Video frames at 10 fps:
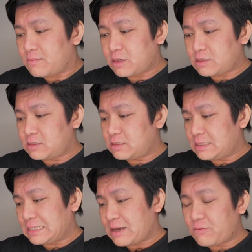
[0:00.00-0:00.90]
But
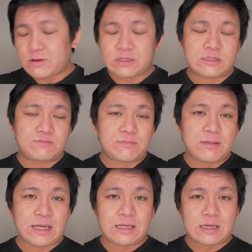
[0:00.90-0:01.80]
that was
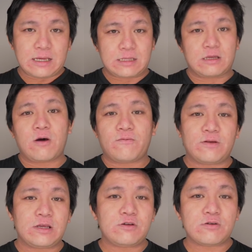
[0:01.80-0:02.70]
mainly it.
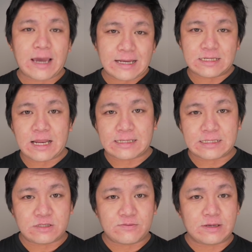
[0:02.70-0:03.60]
Hopefully you guys like
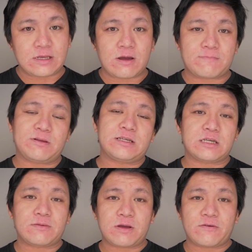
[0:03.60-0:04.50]
this video, and please
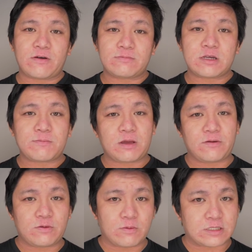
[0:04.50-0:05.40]
give me a thumbs up.
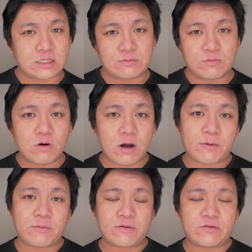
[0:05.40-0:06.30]
If you want to see more
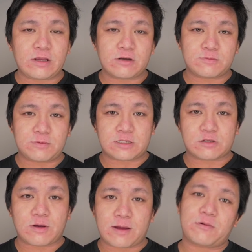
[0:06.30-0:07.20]
upcoming videos, please
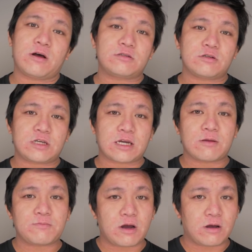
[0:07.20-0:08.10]
subscribe. Also check
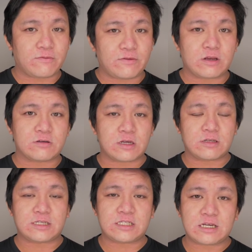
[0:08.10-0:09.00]
out my other videos
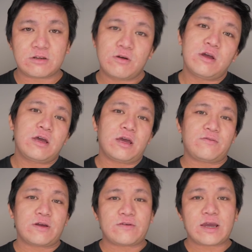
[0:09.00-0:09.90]
on this channel.
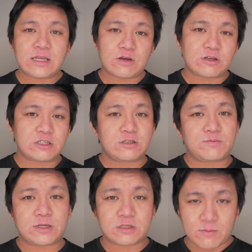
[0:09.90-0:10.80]
If you have any questions,
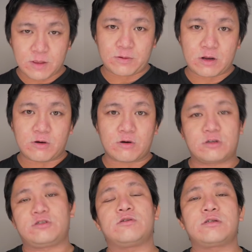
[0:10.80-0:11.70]
please comment below
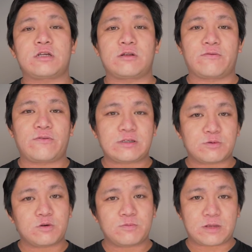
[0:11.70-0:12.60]
or join us on our
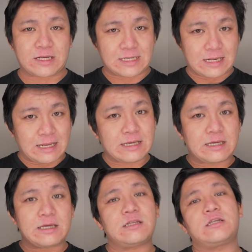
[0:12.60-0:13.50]
Facebook group. There's a
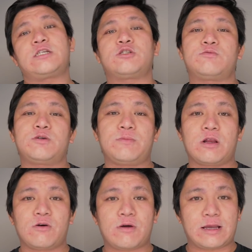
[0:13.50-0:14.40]
link in the description
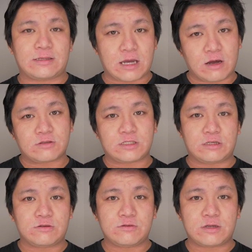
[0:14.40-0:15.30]
below, and I'll see
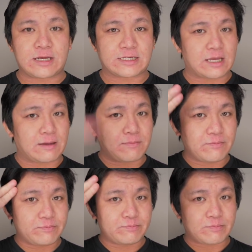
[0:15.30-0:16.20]
you the next time.
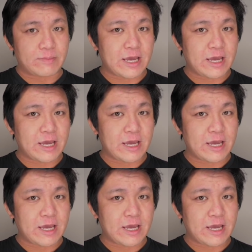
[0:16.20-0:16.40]
Bye